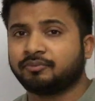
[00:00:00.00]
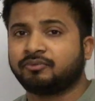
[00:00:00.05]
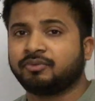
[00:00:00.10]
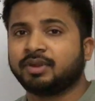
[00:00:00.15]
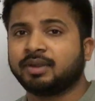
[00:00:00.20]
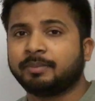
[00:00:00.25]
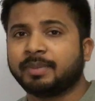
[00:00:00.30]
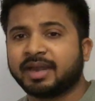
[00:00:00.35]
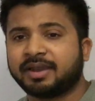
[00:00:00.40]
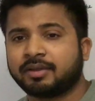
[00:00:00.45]

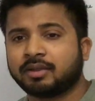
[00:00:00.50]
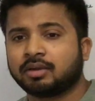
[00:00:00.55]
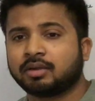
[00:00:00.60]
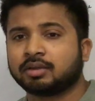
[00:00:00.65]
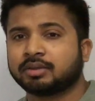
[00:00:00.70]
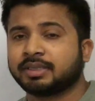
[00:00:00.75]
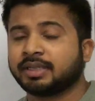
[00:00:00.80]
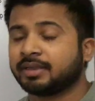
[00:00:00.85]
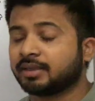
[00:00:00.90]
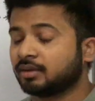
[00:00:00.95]
feel better,
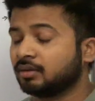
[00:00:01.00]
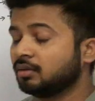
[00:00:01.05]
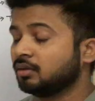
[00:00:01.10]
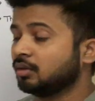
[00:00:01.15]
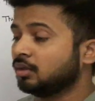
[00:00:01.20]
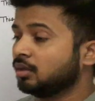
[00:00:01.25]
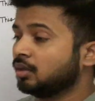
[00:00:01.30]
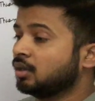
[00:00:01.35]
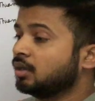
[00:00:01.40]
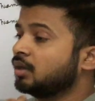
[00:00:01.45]
or they can
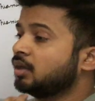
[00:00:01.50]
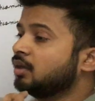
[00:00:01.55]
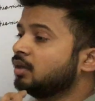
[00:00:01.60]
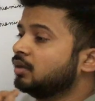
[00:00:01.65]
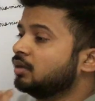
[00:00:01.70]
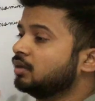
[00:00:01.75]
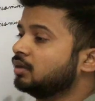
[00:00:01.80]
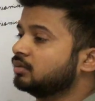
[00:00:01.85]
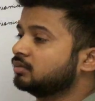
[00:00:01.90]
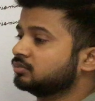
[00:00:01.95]

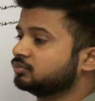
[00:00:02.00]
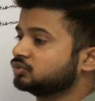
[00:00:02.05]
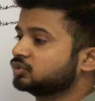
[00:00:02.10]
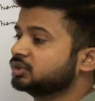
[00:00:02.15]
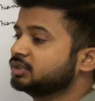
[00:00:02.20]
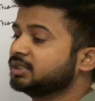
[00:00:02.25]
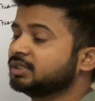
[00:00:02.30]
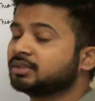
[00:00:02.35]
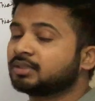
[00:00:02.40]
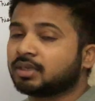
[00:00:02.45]

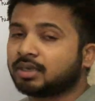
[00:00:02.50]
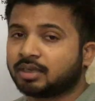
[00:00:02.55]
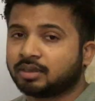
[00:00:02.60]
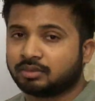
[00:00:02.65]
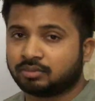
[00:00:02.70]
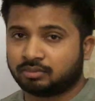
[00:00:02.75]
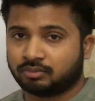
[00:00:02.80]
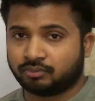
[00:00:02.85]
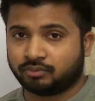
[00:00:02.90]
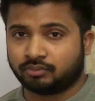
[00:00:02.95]
see
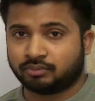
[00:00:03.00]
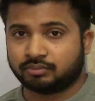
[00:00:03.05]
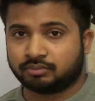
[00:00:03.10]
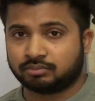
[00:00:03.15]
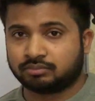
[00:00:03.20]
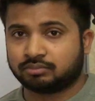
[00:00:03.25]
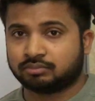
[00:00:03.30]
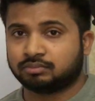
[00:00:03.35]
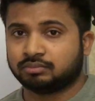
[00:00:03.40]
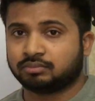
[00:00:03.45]
the
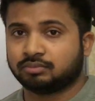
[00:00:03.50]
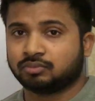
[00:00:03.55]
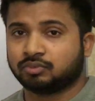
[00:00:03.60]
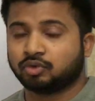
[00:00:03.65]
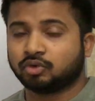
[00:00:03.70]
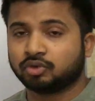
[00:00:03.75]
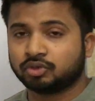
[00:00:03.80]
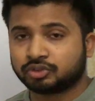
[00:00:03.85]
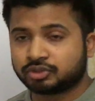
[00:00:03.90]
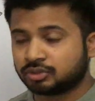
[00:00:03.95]

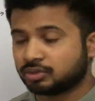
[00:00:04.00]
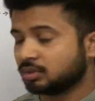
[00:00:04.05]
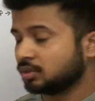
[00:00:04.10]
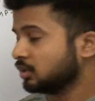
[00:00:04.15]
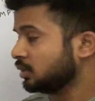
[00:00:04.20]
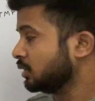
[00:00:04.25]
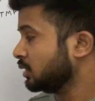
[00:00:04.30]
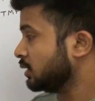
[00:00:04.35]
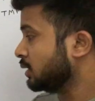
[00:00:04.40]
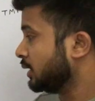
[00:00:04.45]
good,
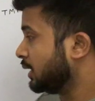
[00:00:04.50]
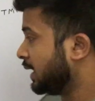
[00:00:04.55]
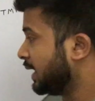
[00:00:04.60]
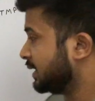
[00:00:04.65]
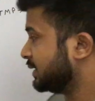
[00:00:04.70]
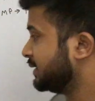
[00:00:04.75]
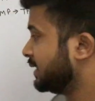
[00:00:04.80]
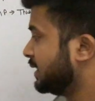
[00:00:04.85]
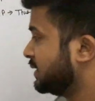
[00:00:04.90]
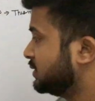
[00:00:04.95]

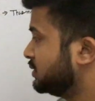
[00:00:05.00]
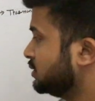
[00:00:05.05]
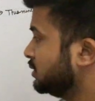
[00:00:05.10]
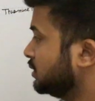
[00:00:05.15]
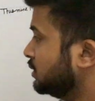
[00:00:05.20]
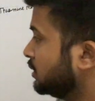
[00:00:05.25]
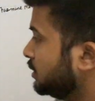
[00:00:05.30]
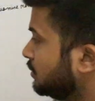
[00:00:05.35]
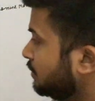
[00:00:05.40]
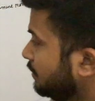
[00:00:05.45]
like that.
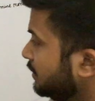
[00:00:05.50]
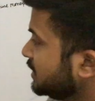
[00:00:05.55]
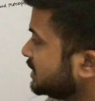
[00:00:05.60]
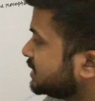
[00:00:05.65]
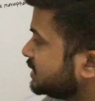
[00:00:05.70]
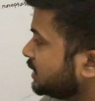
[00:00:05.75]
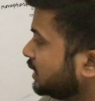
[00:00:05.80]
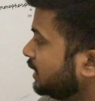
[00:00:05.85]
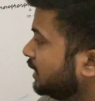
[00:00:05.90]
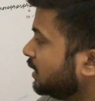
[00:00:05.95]

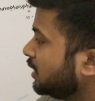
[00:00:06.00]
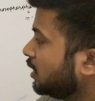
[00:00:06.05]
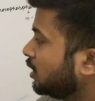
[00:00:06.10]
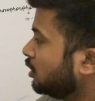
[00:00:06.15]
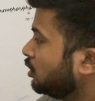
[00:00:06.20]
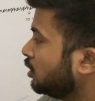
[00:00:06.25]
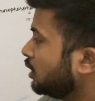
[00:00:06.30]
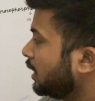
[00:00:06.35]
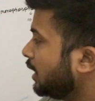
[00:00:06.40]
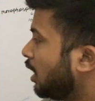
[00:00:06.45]
Means in a
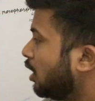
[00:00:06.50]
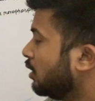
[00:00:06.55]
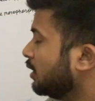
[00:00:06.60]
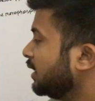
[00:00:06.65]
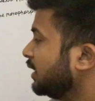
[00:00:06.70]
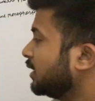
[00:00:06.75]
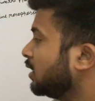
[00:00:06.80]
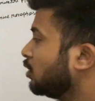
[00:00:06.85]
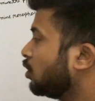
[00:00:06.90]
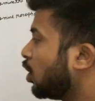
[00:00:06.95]

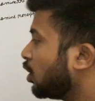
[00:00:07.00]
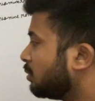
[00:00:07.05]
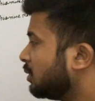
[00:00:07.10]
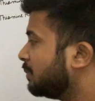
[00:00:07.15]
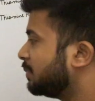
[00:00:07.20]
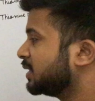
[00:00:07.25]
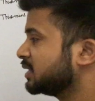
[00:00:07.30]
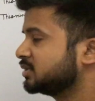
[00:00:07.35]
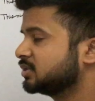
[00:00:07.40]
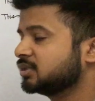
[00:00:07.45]
normal
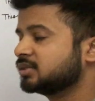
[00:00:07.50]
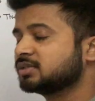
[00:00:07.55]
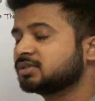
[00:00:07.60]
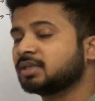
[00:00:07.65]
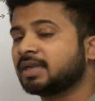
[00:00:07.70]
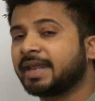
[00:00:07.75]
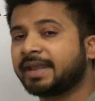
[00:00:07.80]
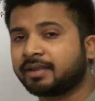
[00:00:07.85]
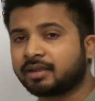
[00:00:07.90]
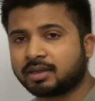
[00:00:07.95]
persons
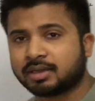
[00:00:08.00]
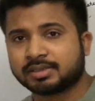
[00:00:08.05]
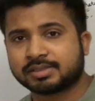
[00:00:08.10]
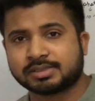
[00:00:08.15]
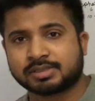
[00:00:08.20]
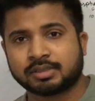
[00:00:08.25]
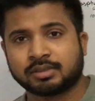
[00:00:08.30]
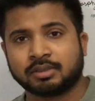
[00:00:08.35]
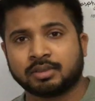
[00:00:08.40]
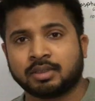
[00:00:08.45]
like
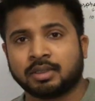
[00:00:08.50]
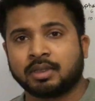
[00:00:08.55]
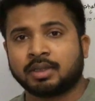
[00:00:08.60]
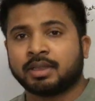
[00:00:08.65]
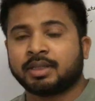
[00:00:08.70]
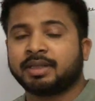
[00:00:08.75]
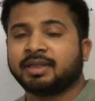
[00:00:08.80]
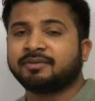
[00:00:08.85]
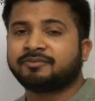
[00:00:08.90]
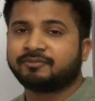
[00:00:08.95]
us,
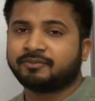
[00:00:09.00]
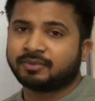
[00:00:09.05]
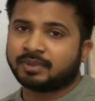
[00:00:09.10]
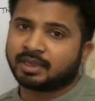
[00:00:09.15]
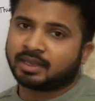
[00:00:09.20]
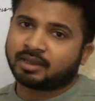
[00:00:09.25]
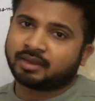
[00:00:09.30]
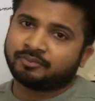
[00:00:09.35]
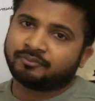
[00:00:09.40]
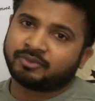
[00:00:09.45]
if we
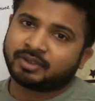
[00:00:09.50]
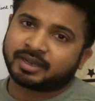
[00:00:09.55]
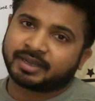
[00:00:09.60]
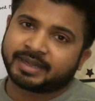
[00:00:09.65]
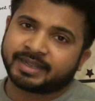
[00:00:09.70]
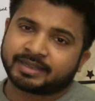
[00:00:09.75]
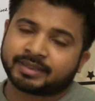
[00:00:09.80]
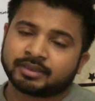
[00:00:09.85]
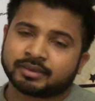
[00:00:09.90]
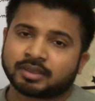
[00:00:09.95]
are
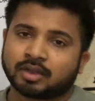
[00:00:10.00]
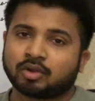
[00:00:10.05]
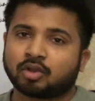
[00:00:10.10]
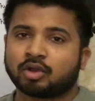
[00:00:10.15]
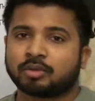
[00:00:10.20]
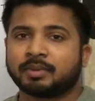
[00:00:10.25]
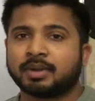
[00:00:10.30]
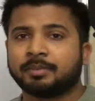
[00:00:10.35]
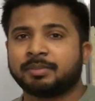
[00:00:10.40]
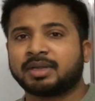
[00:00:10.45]
taking the
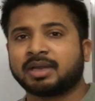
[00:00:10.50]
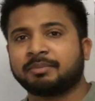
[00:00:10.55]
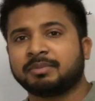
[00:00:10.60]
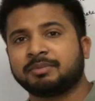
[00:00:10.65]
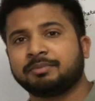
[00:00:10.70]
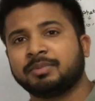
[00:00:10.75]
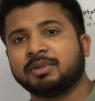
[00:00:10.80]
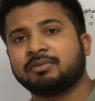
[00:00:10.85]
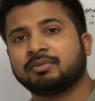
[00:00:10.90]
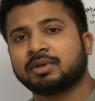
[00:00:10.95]
normal
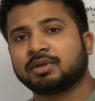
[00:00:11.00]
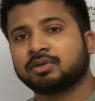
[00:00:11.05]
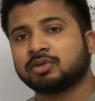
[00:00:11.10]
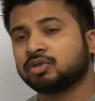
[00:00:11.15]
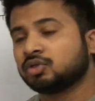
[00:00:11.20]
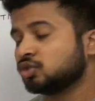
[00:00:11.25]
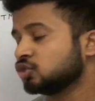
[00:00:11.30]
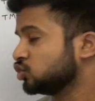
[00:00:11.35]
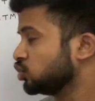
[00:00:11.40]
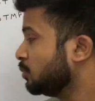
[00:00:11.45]
vitamin B1,
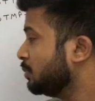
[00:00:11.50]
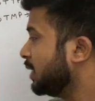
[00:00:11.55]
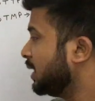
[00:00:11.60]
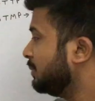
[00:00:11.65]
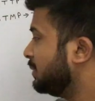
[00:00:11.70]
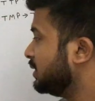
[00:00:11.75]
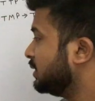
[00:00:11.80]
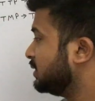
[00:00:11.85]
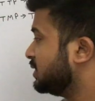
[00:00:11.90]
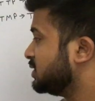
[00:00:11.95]
so
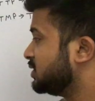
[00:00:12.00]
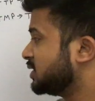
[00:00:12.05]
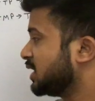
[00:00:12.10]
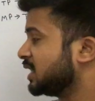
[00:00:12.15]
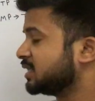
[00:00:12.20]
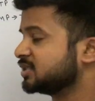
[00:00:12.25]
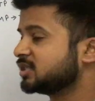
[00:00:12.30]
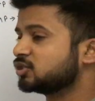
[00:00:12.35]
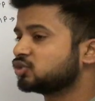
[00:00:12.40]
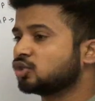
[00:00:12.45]
maybe the
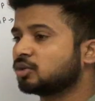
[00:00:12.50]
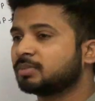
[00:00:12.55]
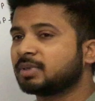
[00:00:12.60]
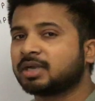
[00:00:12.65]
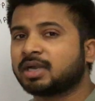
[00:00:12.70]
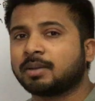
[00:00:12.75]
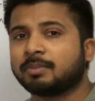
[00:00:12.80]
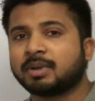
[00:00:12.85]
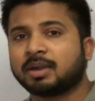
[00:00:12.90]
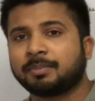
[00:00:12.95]
chances of the
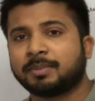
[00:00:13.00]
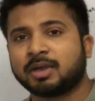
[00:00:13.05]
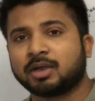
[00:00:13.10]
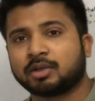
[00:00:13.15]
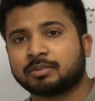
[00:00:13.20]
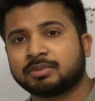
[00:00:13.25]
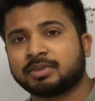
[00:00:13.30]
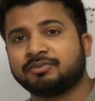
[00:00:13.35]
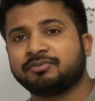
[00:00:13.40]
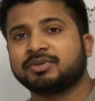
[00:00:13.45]
development
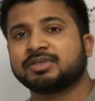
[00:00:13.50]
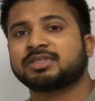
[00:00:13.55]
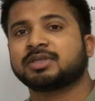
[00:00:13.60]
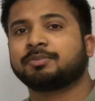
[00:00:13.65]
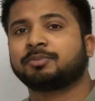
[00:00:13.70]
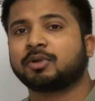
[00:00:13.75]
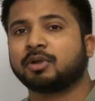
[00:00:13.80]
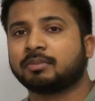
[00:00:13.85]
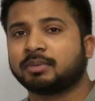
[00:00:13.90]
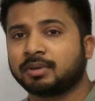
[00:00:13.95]
of the
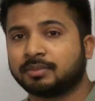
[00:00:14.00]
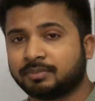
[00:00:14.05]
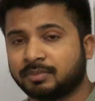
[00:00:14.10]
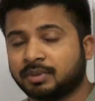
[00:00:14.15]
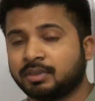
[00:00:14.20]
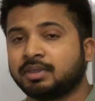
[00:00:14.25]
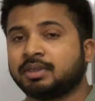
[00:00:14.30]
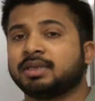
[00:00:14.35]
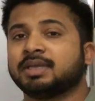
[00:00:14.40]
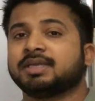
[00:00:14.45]
vision problem
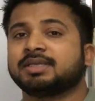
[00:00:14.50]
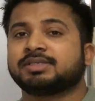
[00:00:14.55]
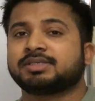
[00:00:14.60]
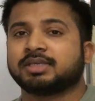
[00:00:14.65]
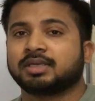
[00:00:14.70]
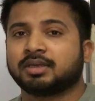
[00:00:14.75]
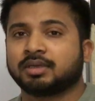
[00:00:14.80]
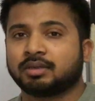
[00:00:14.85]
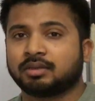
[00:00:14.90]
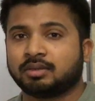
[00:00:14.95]
is
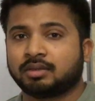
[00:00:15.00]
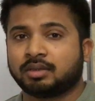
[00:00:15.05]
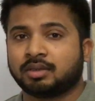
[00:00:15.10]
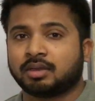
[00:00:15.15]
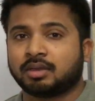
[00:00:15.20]
the